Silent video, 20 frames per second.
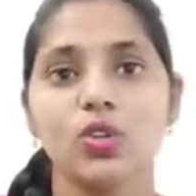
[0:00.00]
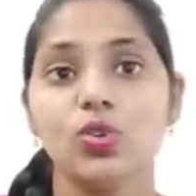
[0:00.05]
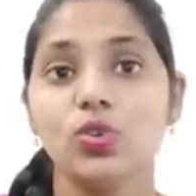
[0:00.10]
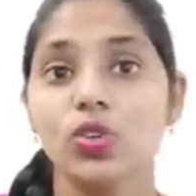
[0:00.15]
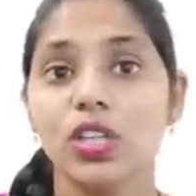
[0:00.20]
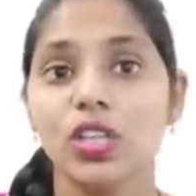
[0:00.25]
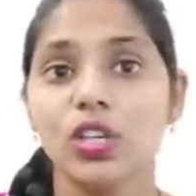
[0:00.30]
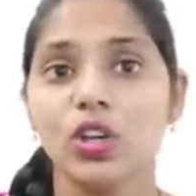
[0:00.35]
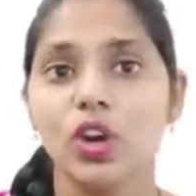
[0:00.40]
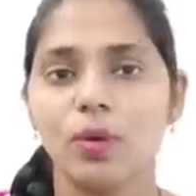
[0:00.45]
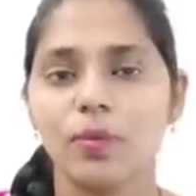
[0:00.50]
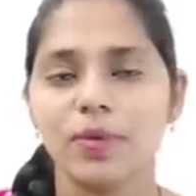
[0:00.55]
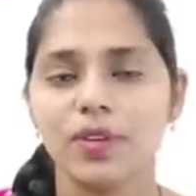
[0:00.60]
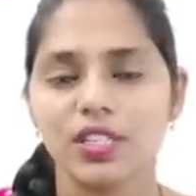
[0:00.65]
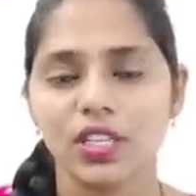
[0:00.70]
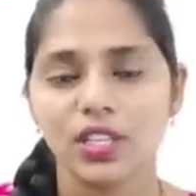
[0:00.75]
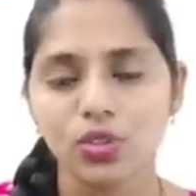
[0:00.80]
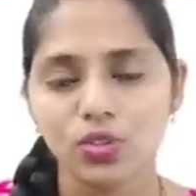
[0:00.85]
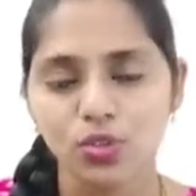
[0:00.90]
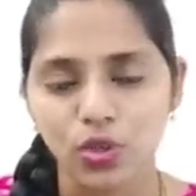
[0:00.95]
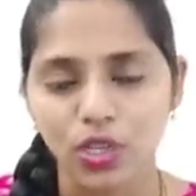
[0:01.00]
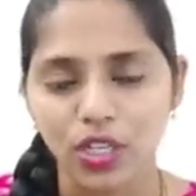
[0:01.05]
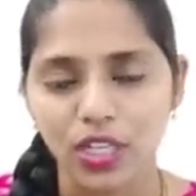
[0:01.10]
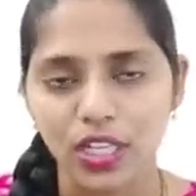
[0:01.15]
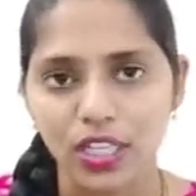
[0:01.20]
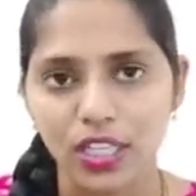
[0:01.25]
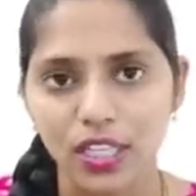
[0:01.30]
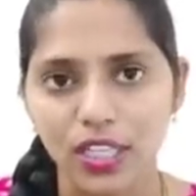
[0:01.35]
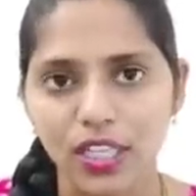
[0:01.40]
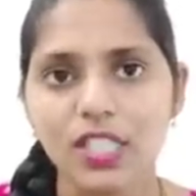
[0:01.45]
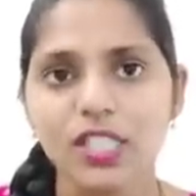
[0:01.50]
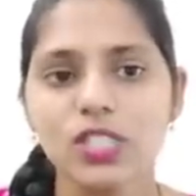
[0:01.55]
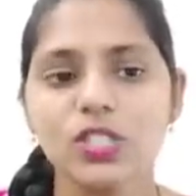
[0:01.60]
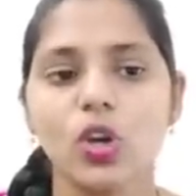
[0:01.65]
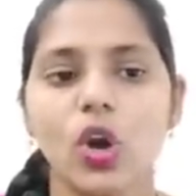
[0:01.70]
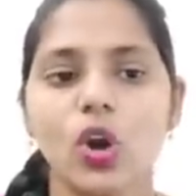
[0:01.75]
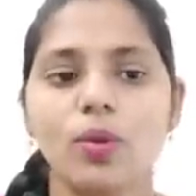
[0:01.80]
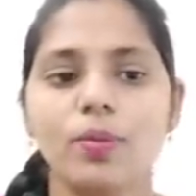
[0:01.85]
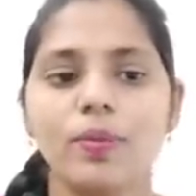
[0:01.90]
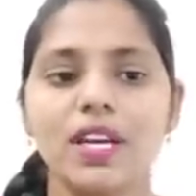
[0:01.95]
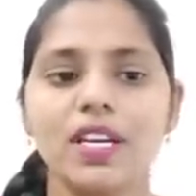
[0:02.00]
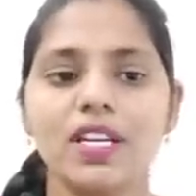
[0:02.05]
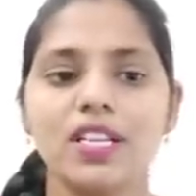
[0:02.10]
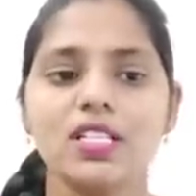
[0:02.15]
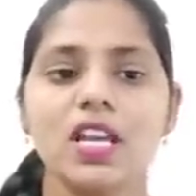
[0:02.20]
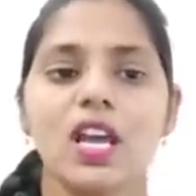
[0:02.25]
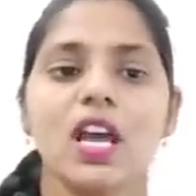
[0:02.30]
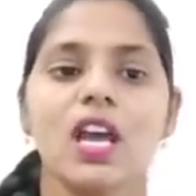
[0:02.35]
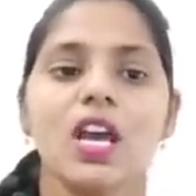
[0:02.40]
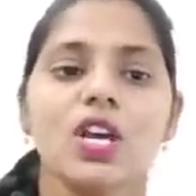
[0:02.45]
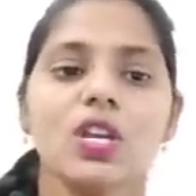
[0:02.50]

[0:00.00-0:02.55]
UT government that is unitarians government.